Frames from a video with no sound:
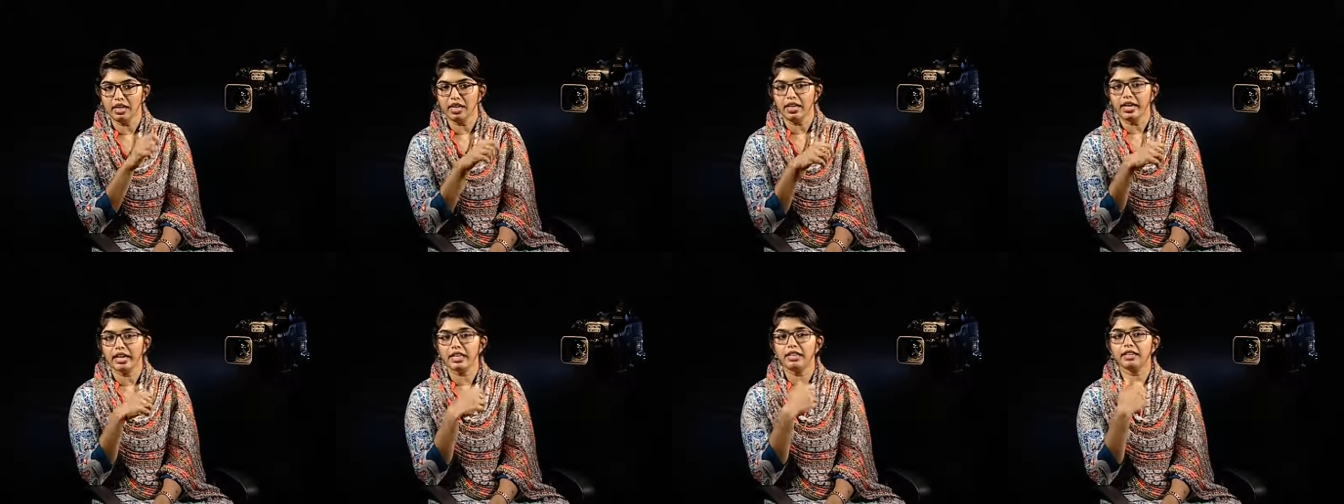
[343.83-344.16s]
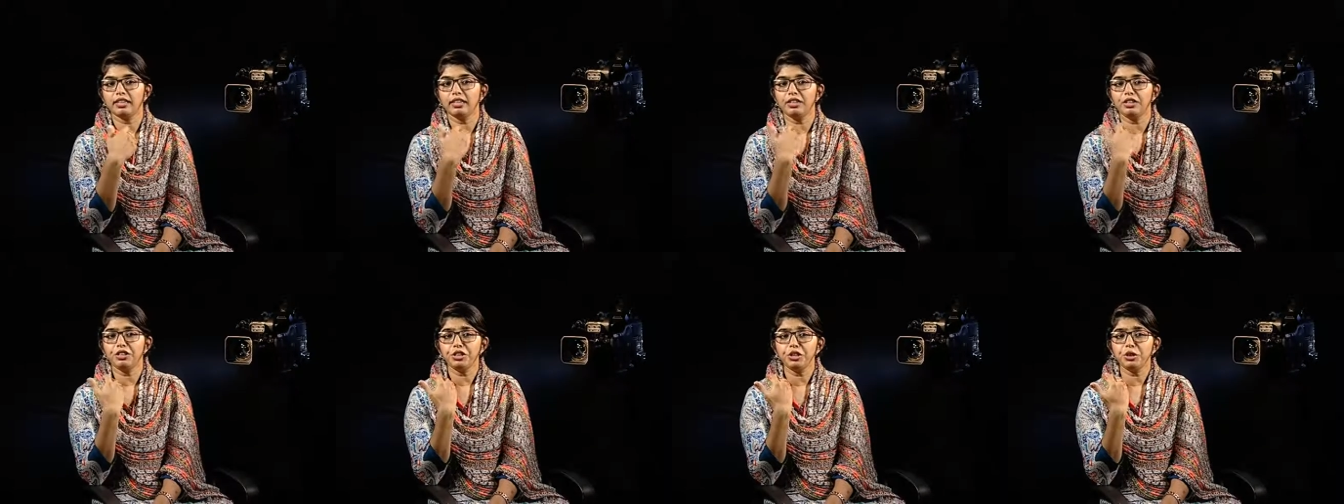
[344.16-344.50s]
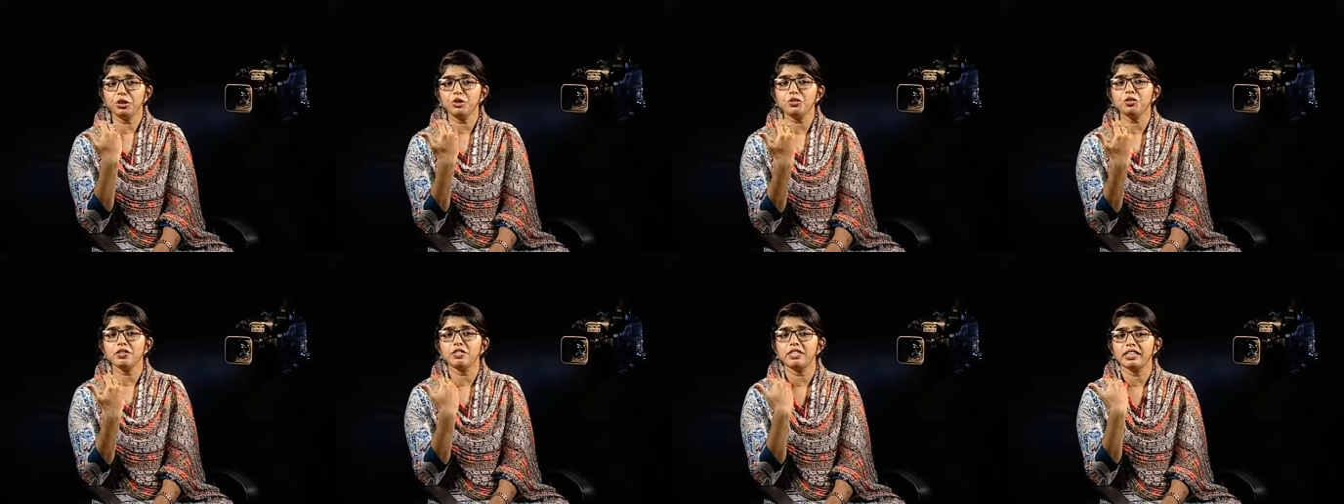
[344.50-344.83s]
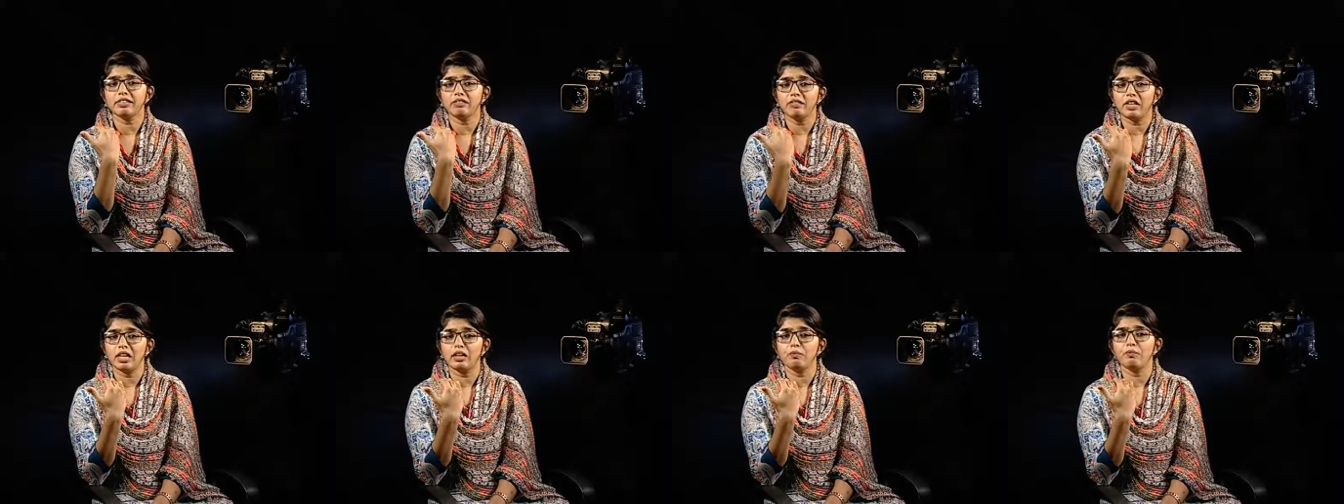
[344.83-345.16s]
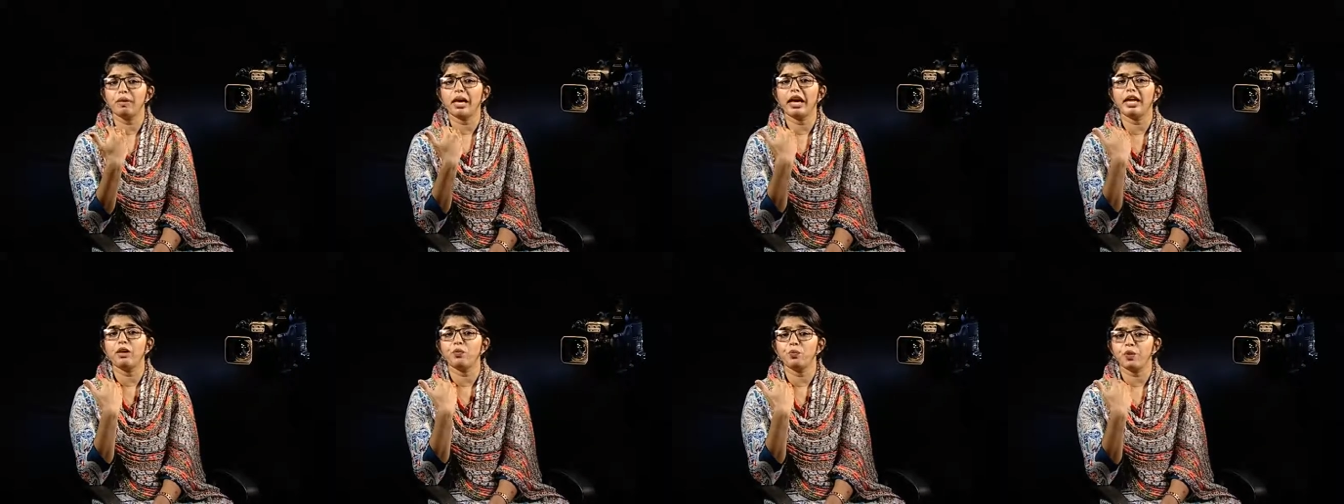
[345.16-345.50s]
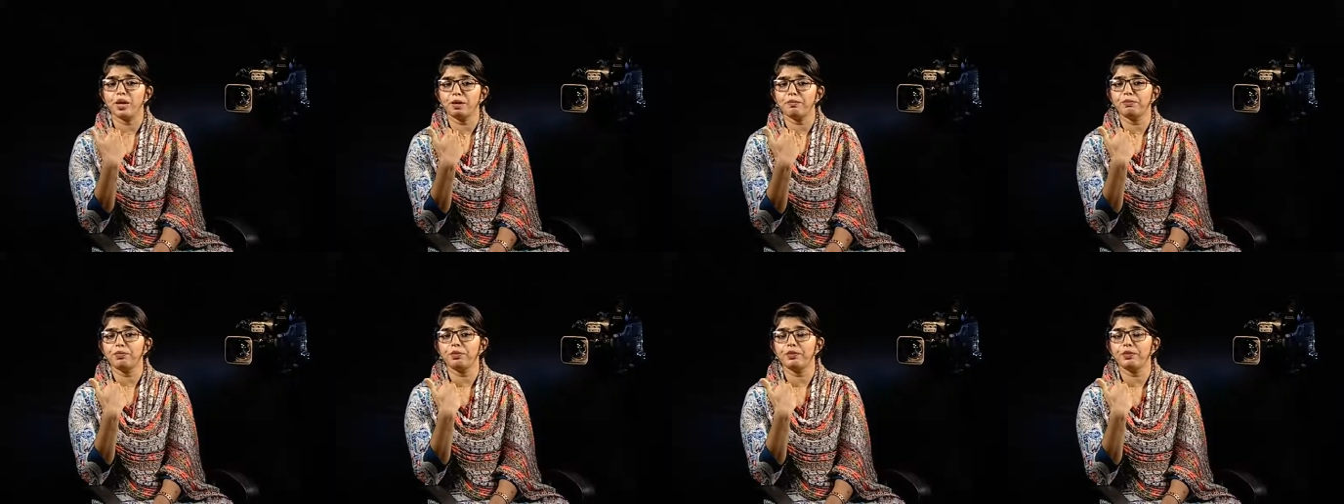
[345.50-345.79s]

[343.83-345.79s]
it continued to develop, and Web